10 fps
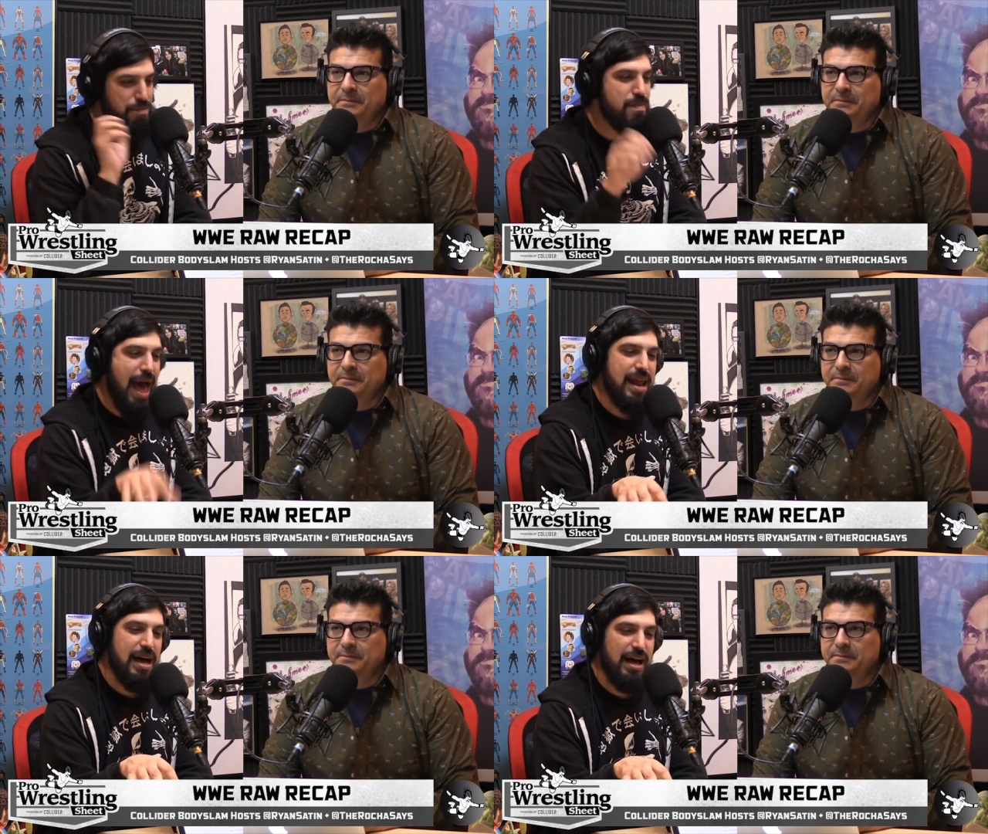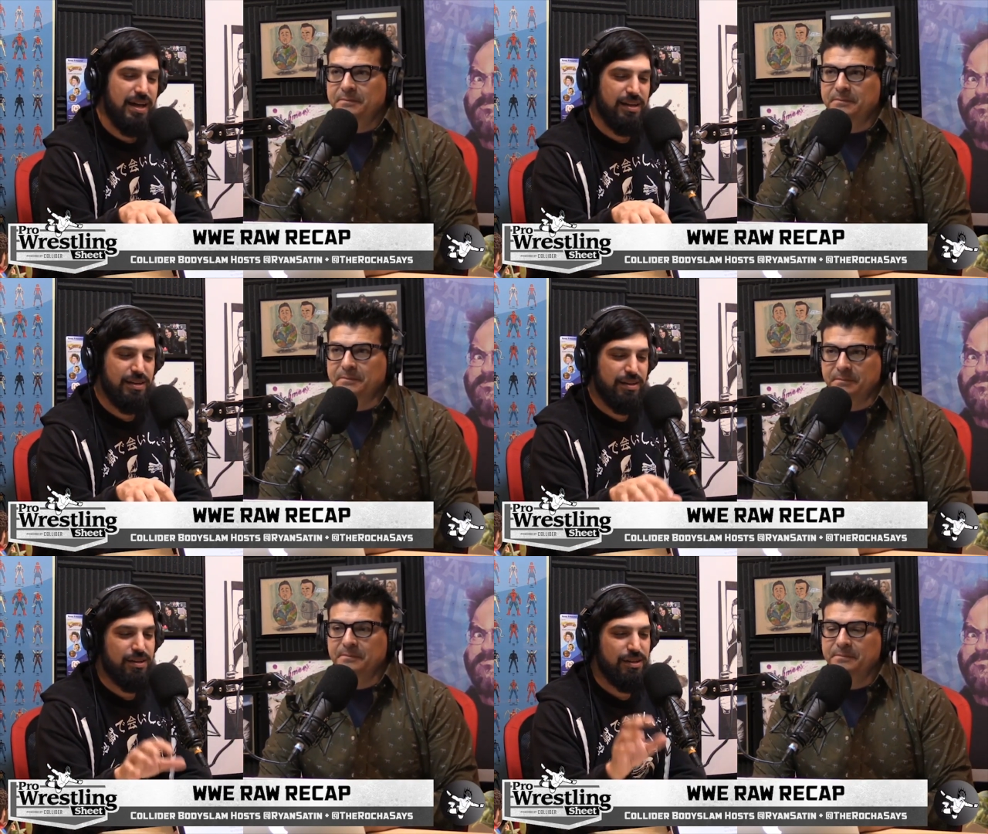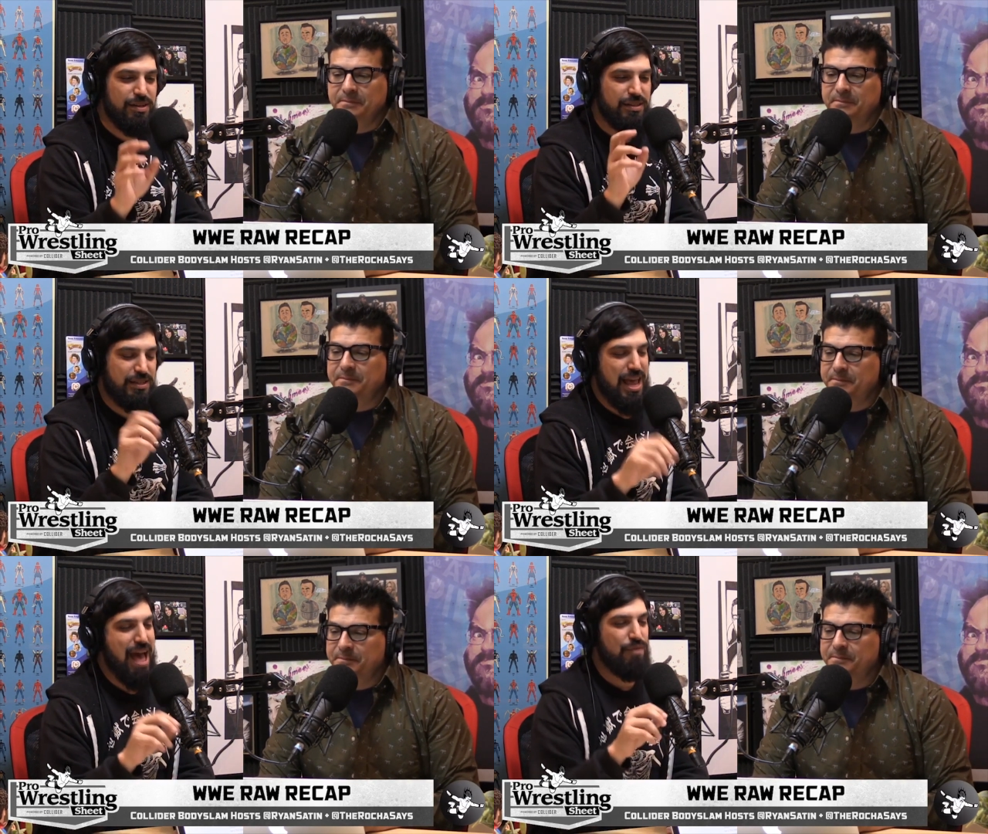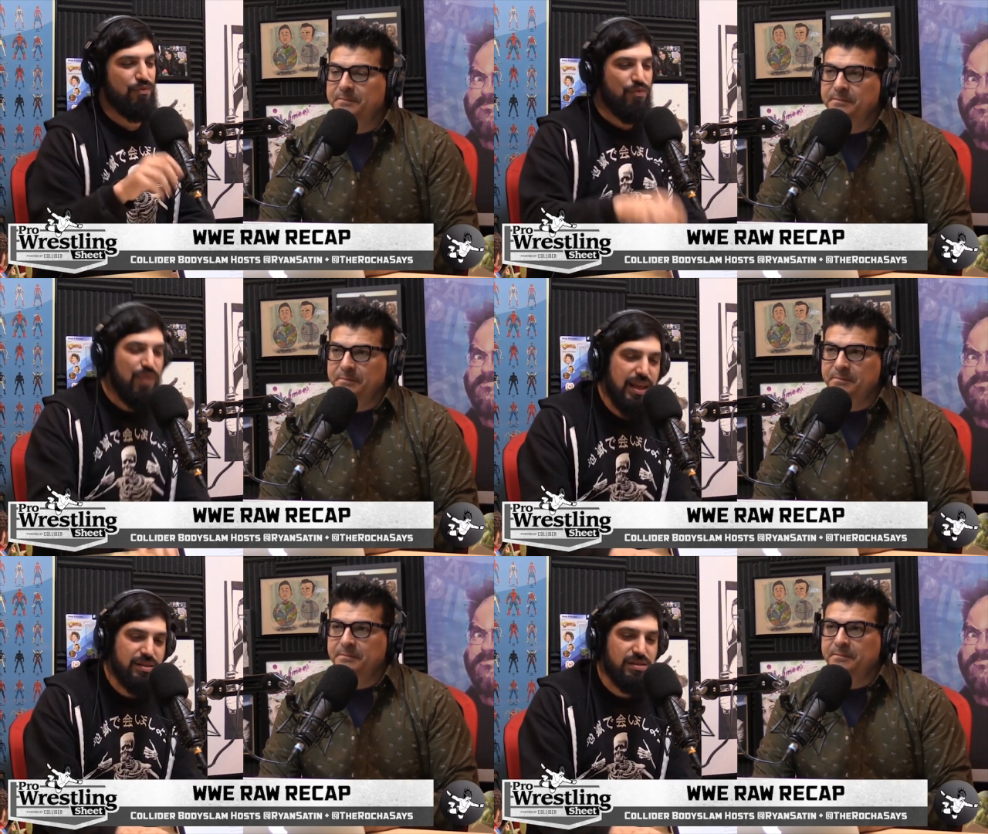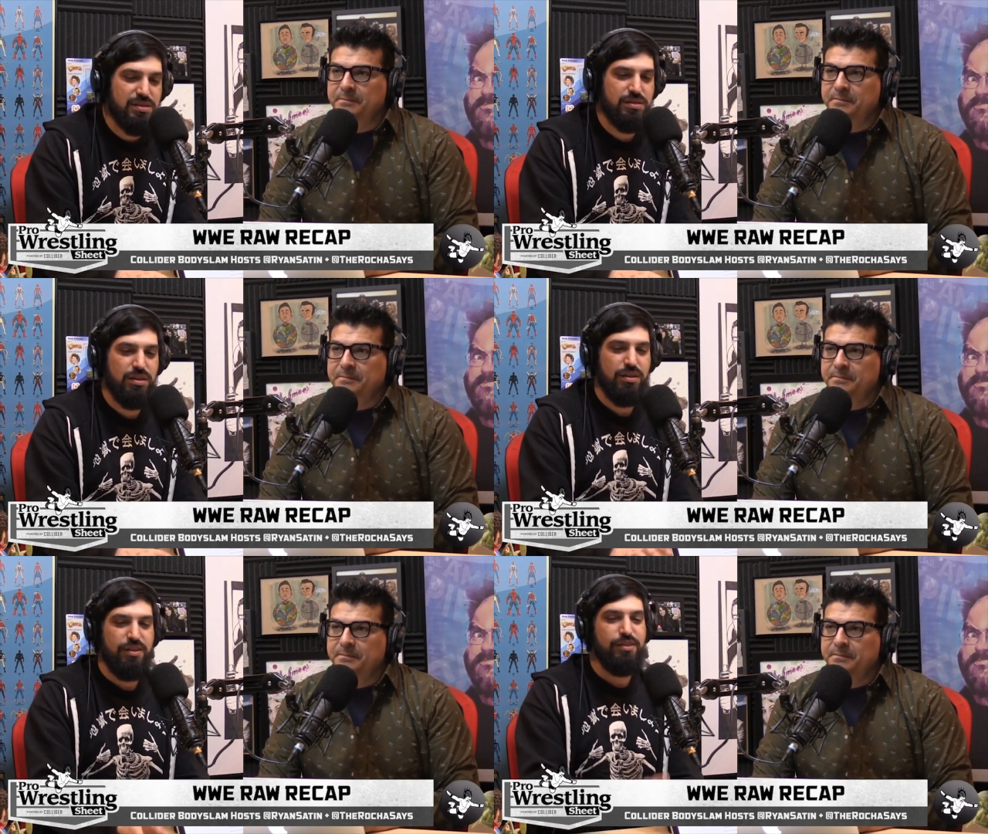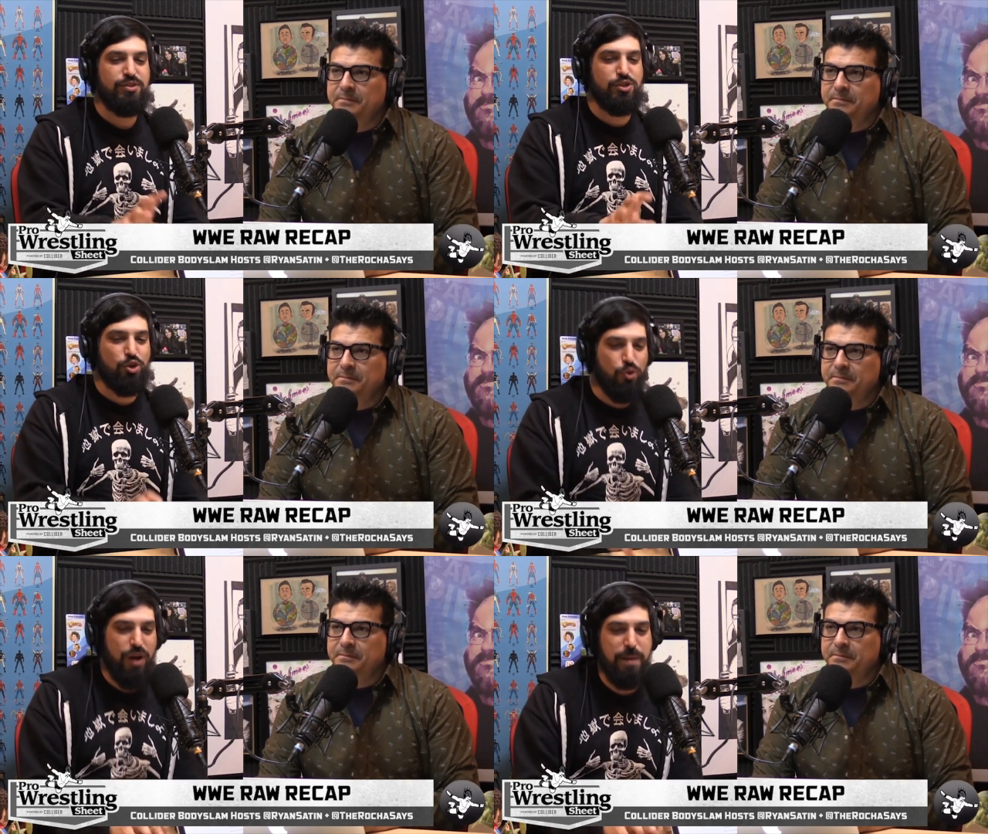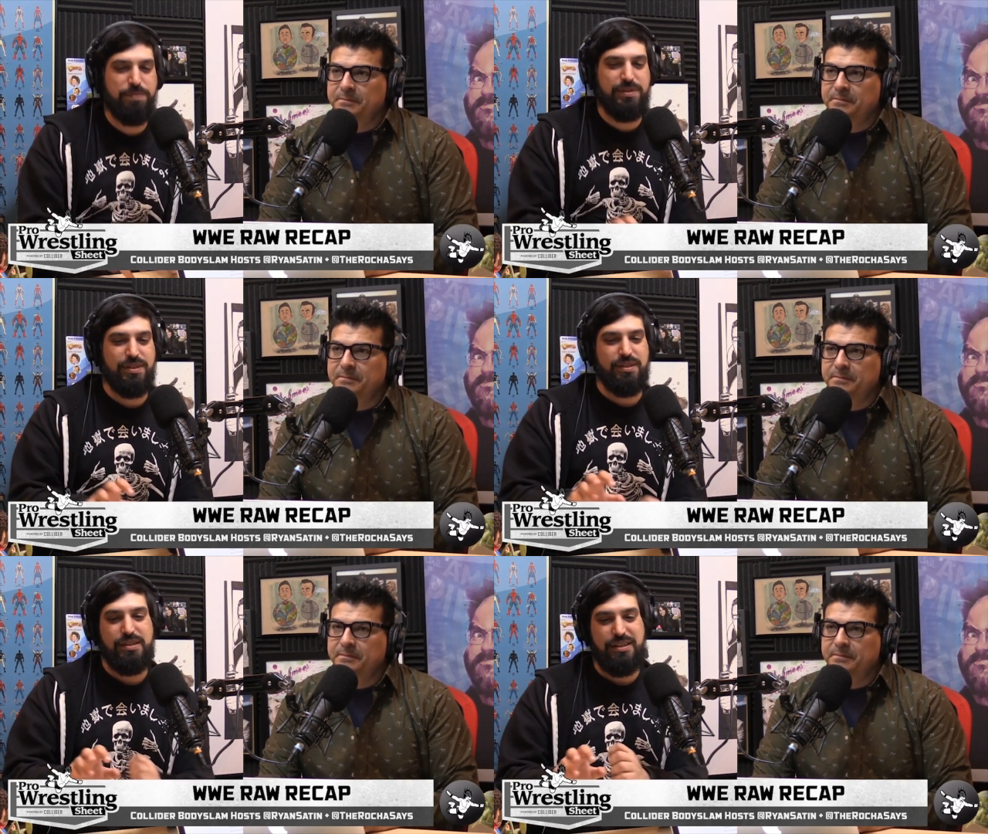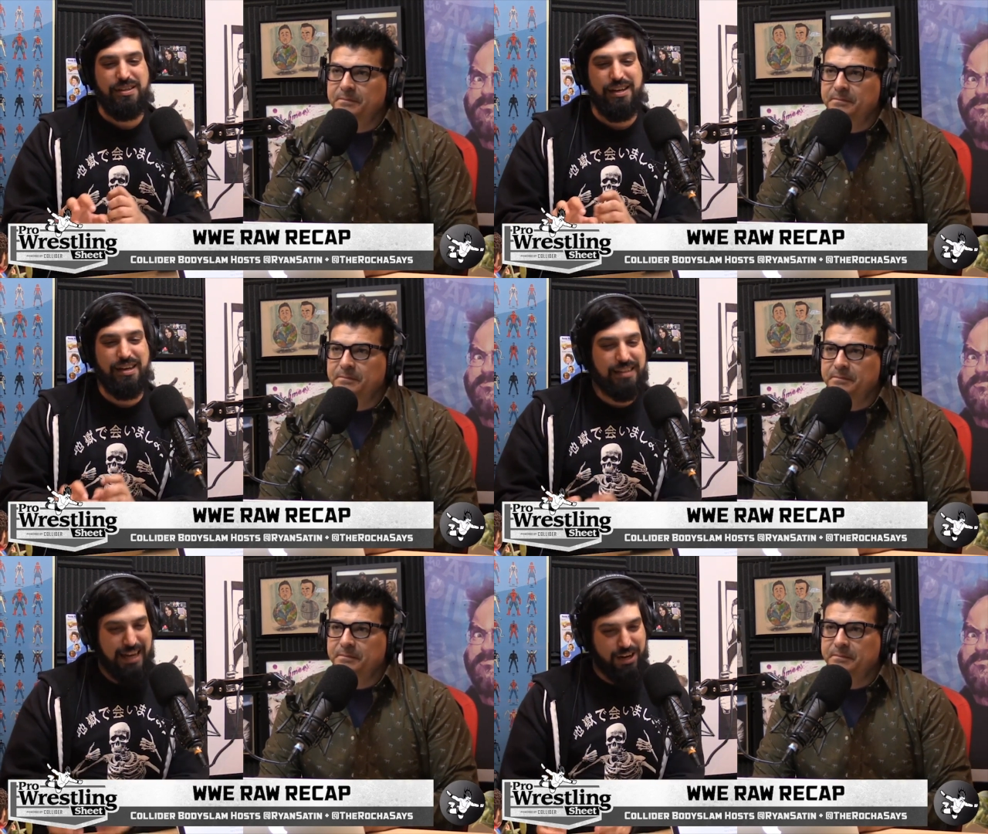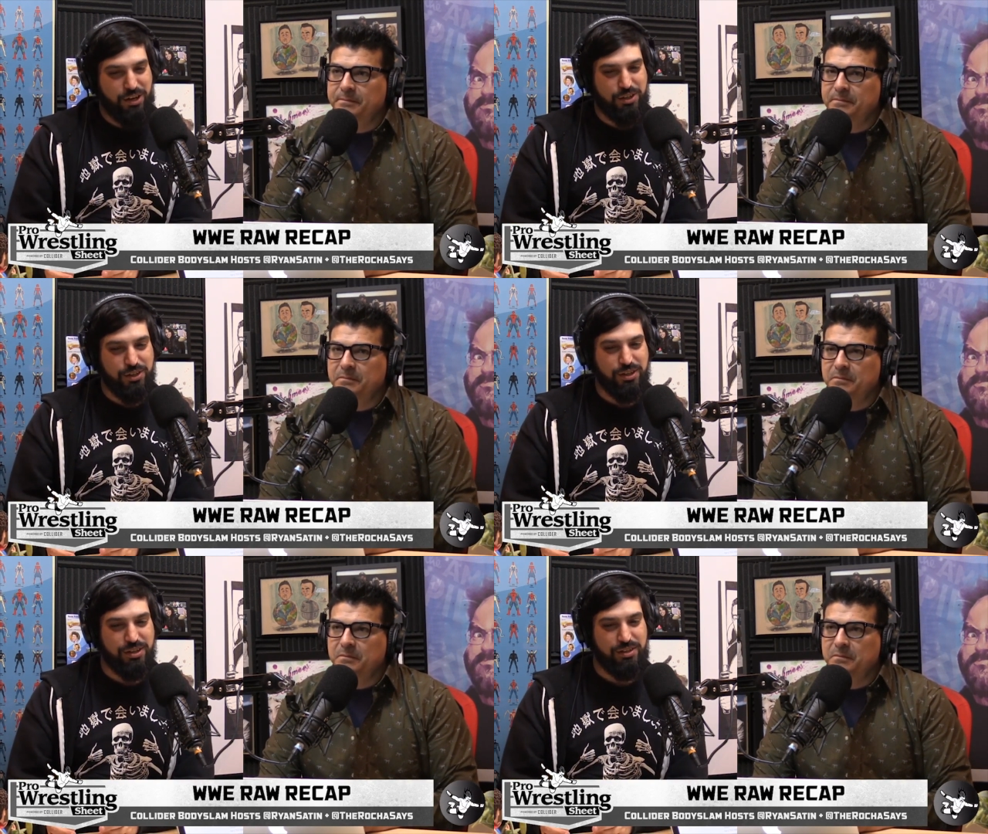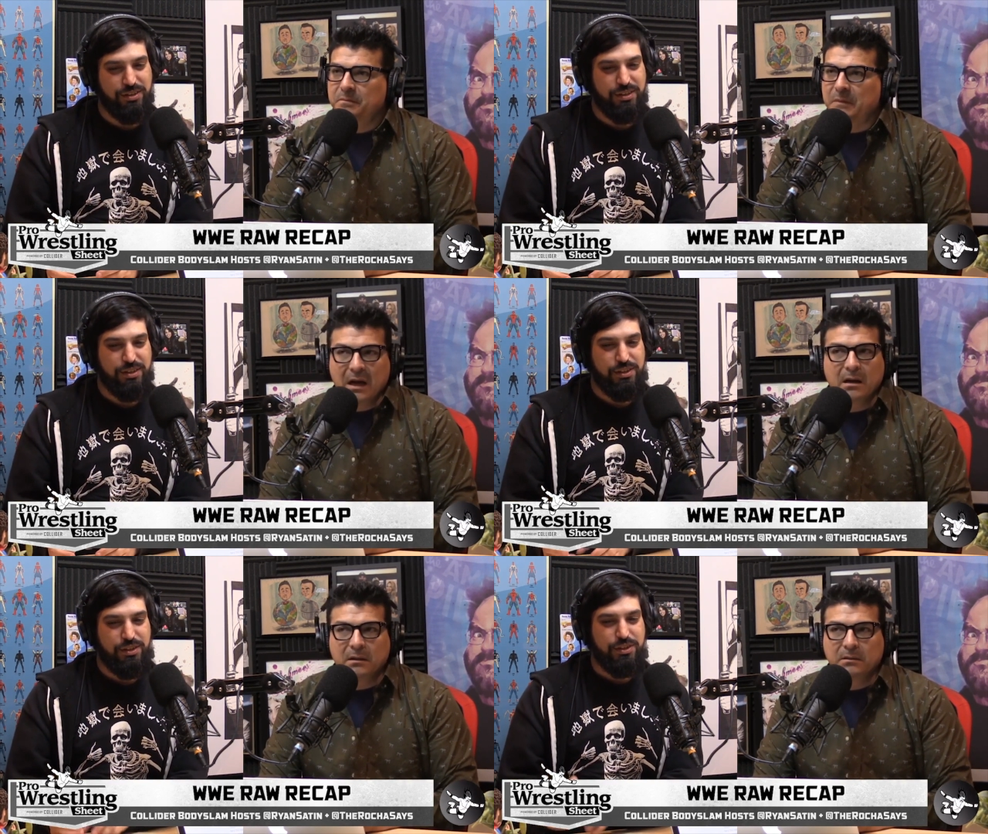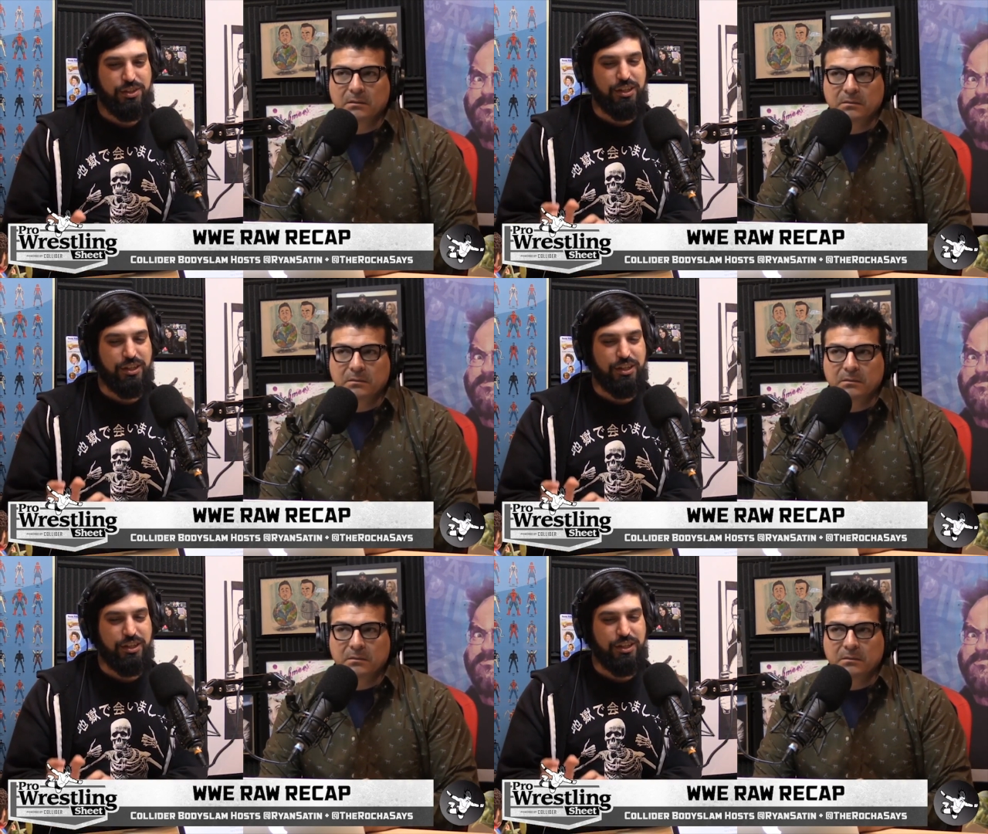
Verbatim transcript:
Speaker 1: meta mm-hmm. to have Vince script a character yeah. to